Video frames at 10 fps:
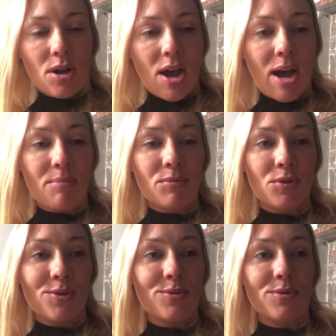um,
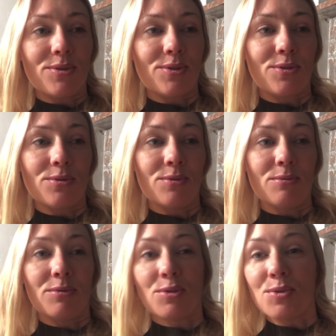use to
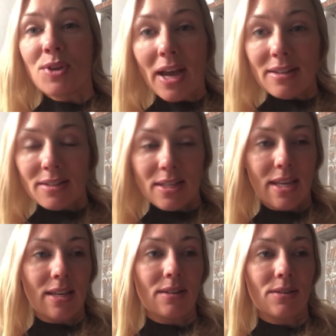do nice
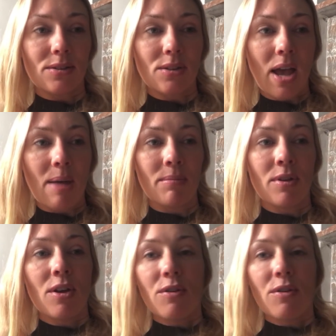things um,